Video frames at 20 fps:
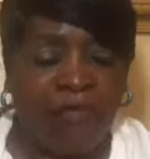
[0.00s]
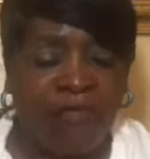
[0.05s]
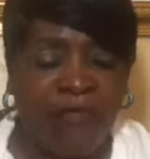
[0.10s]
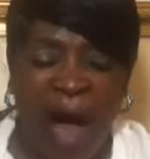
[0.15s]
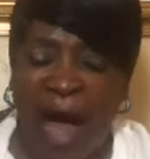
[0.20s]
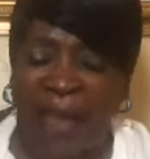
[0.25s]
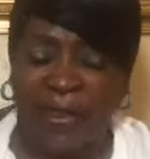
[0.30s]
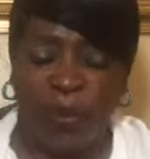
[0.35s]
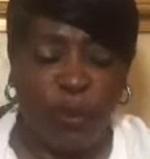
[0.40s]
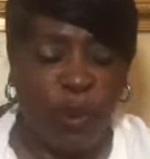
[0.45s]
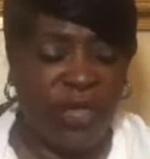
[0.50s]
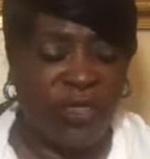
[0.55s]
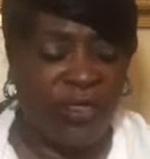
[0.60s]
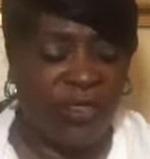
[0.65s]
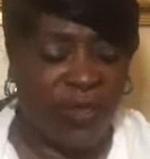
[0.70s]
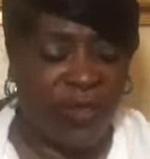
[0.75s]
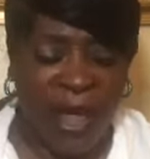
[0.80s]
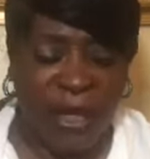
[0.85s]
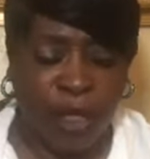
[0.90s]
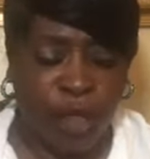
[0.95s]
Father, we
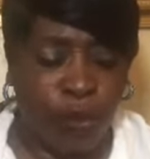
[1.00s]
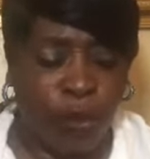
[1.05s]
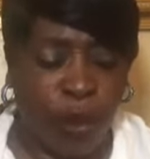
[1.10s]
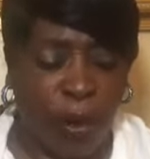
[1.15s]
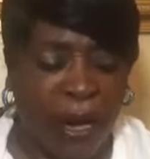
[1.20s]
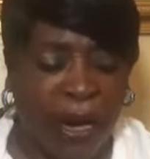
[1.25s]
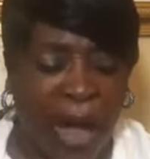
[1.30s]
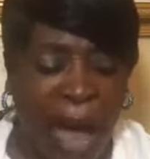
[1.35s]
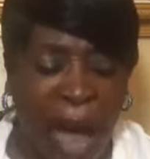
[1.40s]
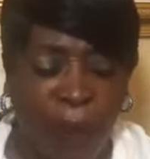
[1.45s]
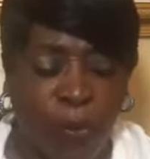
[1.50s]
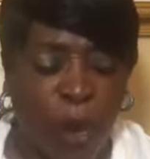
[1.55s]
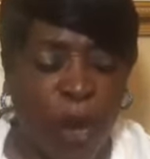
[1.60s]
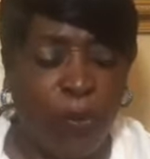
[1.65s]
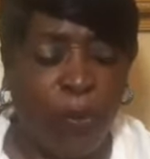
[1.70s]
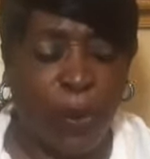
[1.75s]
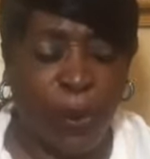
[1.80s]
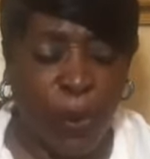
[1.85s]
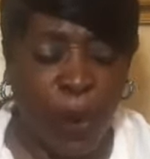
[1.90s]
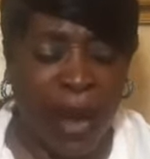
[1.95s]
thank you, Lord God.
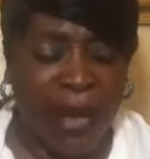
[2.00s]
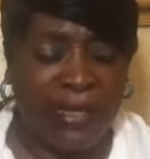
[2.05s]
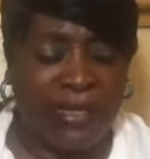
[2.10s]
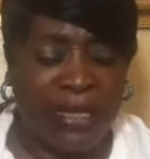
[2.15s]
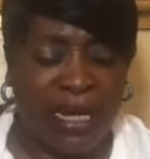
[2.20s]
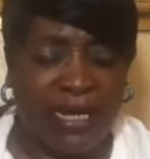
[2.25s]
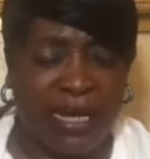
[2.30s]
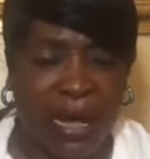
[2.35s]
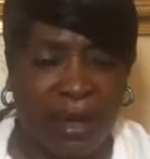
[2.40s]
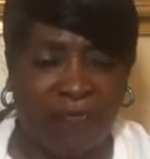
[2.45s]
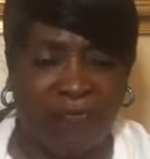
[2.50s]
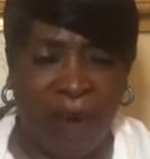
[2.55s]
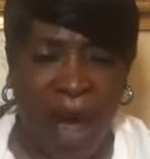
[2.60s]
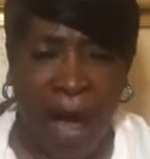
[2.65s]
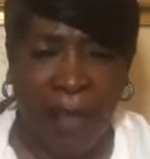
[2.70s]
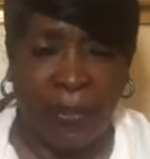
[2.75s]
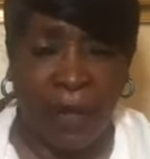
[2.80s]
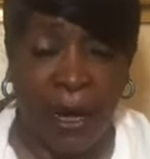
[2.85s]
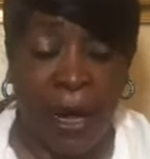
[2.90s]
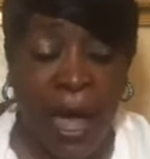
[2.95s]
We pray today,
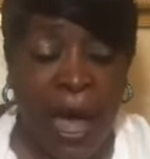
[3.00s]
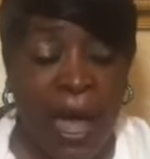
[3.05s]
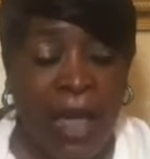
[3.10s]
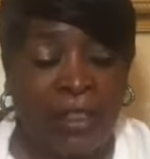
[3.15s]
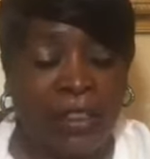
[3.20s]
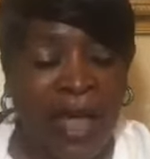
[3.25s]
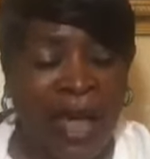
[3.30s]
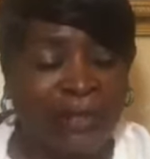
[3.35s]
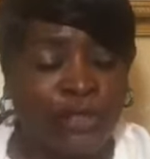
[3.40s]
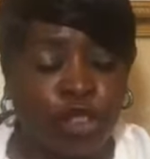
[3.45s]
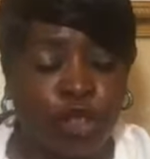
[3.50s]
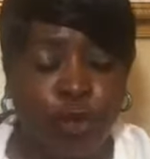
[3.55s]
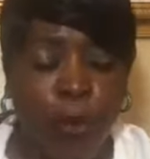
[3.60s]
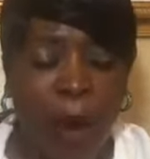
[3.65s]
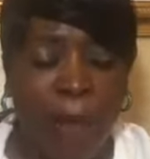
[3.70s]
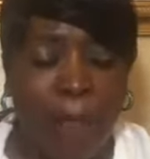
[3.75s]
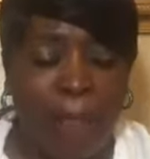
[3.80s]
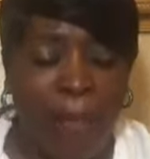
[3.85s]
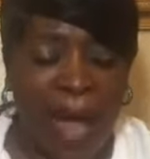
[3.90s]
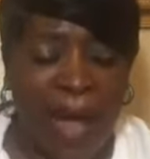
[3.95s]
Father, that you
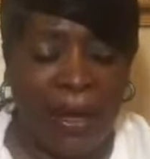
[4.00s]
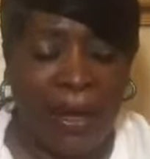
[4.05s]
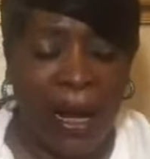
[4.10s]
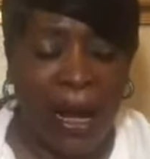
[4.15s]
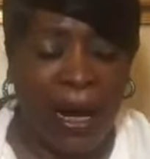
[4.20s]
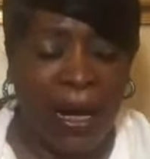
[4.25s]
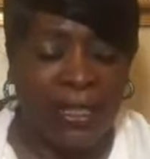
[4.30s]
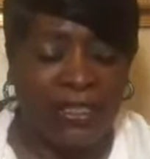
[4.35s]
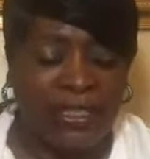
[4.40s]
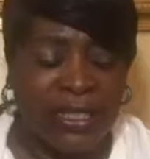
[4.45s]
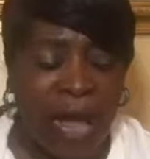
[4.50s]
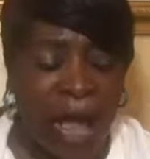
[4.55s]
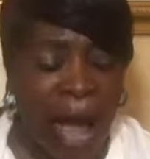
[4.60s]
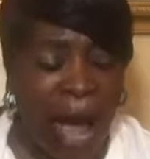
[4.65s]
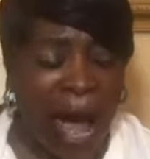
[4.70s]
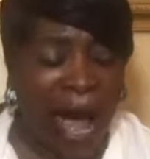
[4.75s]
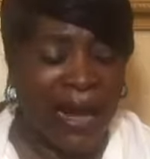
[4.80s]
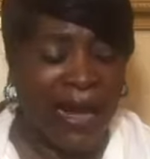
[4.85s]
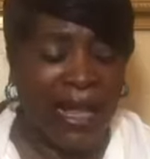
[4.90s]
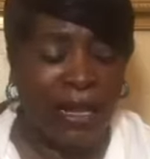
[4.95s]
will make us,
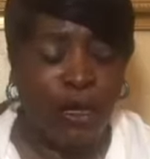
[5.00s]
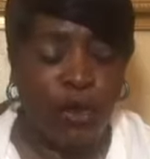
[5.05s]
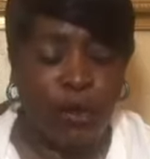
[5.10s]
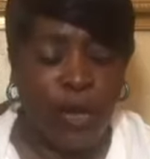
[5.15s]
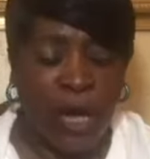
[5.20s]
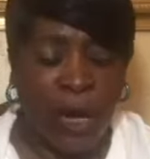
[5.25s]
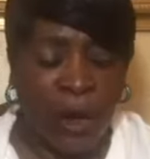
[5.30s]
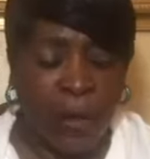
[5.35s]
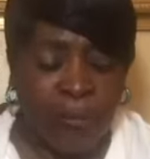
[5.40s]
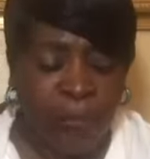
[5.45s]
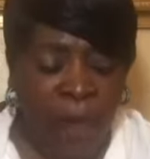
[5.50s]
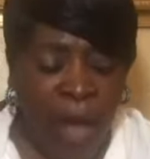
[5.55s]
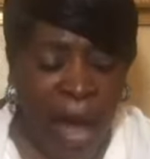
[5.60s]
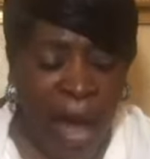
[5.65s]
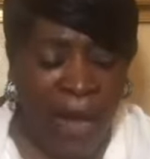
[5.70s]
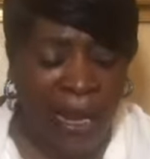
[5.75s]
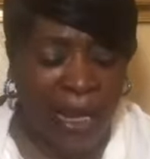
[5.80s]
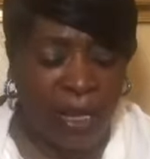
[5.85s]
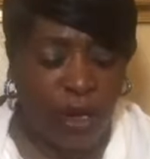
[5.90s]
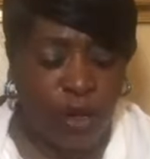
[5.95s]
hallelujah,
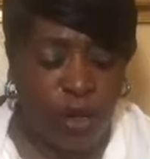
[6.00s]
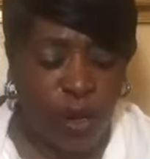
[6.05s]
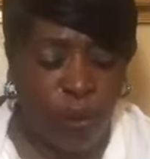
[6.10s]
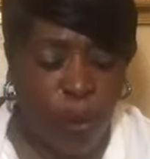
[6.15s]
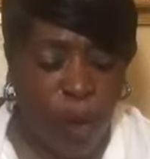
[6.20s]
hallelujah.